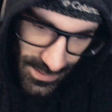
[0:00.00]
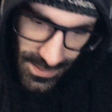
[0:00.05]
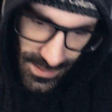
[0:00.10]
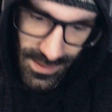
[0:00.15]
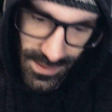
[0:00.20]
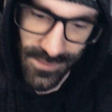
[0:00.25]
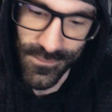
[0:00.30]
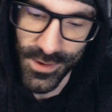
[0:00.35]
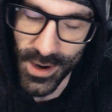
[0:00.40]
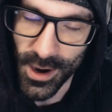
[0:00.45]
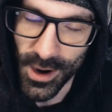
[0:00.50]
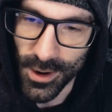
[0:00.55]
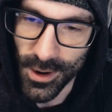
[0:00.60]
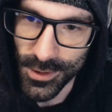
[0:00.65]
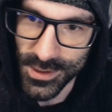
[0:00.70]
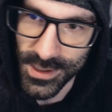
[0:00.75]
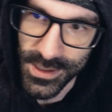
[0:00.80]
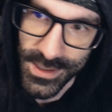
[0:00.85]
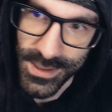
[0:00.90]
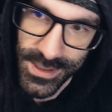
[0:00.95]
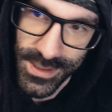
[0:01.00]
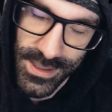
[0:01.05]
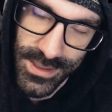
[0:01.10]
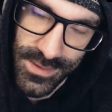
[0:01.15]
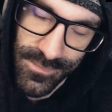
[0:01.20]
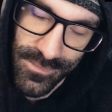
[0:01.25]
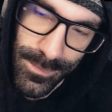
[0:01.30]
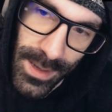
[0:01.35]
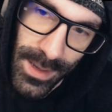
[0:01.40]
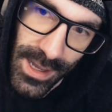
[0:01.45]
very hard hitting kind
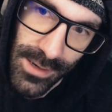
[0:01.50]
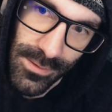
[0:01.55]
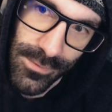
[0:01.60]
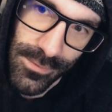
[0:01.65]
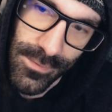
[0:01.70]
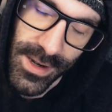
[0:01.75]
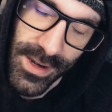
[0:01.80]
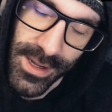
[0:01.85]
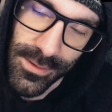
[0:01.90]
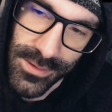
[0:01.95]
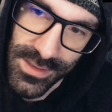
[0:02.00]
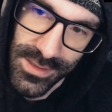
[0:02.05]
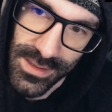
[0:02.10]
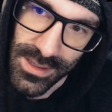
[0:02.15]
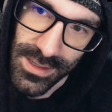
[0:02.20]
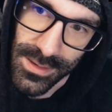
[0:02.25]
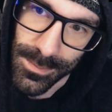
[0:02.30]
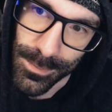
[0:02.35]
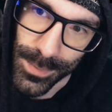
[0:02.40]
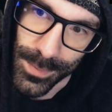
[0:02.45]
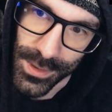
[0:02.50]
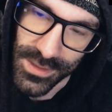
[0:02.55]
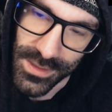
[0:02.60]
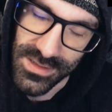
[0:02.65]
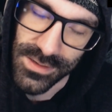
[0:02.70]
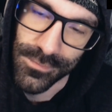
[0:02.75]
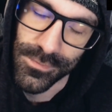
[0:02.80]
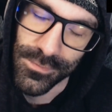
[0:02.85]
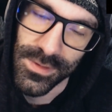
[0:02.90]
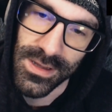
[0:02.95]
of battle round, but
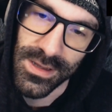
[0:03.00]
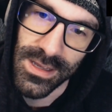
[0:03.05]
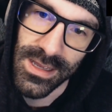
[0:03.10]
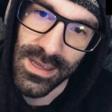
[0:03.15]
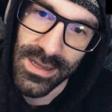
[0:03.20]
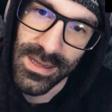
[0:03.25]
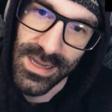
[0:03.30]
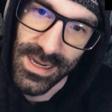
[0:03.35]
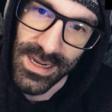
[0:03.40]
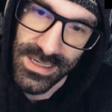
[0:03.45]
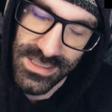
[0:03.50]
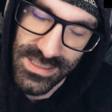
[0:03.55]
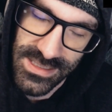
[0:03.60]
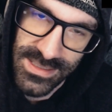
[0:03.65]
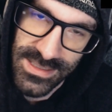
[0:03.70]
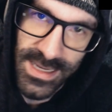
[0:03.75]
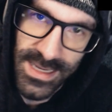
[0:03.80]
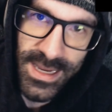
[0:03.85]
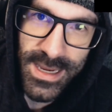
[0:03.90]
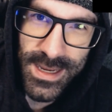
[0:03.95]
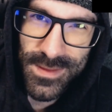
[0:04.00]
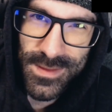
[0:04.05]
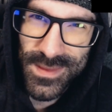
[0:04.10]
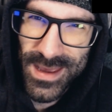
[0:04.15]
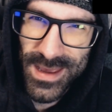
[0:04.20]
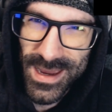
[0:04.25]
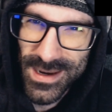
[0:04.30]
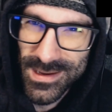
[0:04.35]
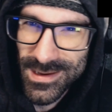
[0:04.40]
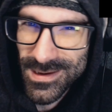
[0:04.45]
kind of staying in
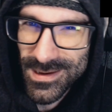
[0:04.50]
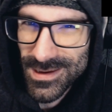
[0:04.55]
that